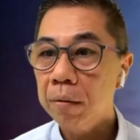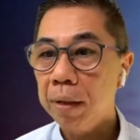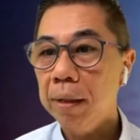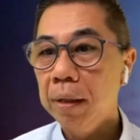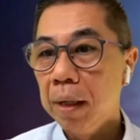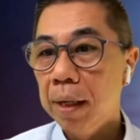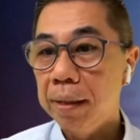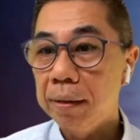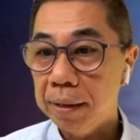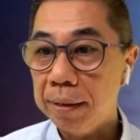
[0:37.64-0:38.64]
right?
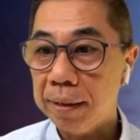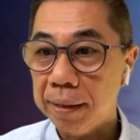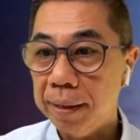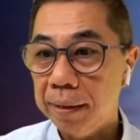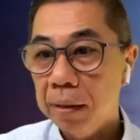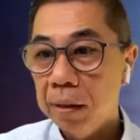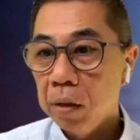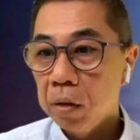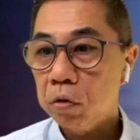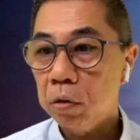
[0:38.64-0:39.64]
And things like that.
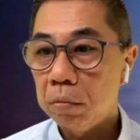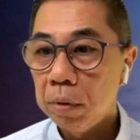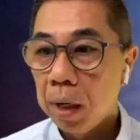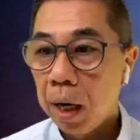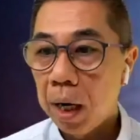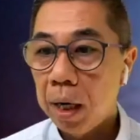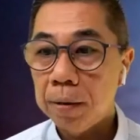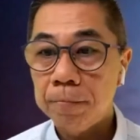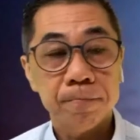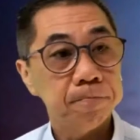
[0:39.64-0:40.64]
So,
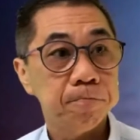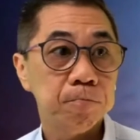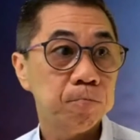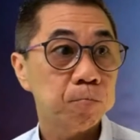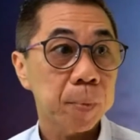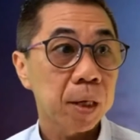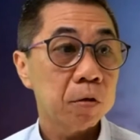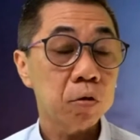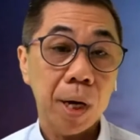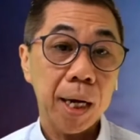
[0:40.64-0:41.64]

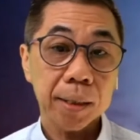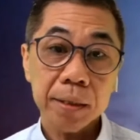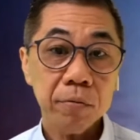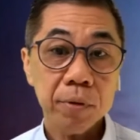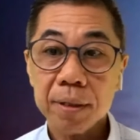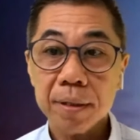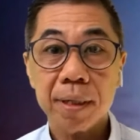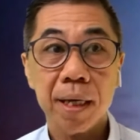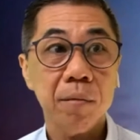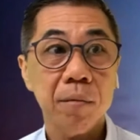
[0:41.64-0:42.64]
so other
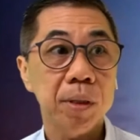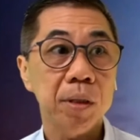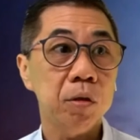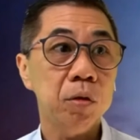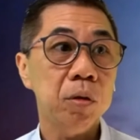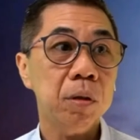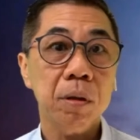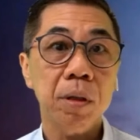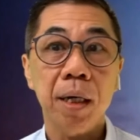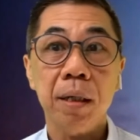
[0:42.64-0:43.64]
reasons can be, you
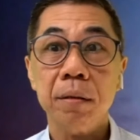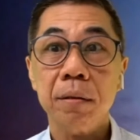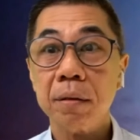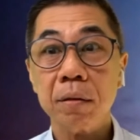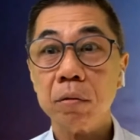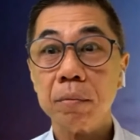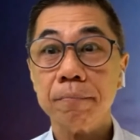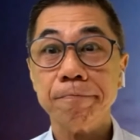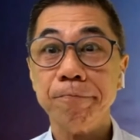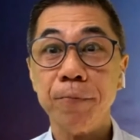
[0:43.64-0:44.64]
know,
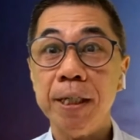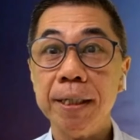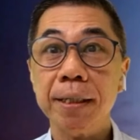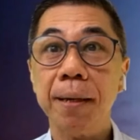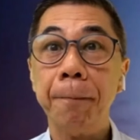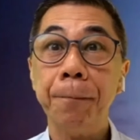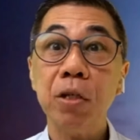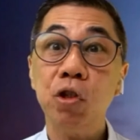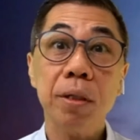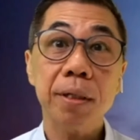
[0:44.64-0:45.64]
we heard that
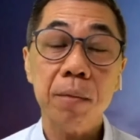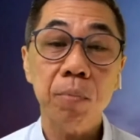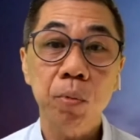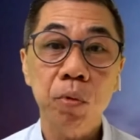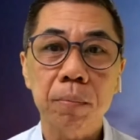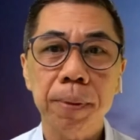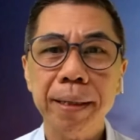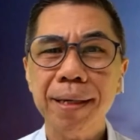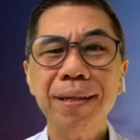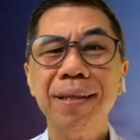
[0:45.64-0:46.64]
pictures can be put,
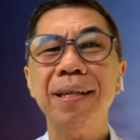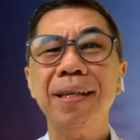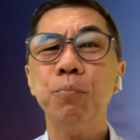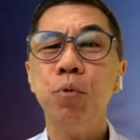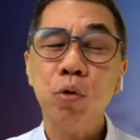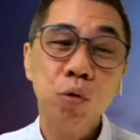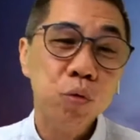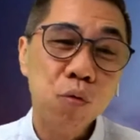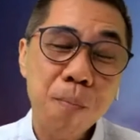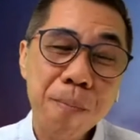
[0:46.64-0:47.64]
but then they put
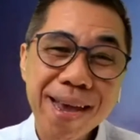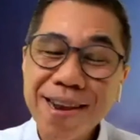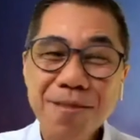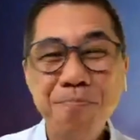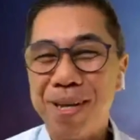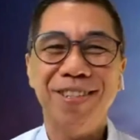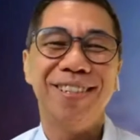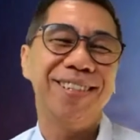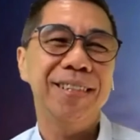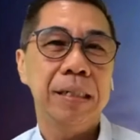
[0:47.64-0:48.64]
too many
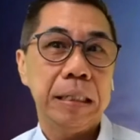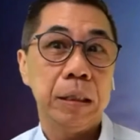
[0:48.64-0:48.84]
pictures.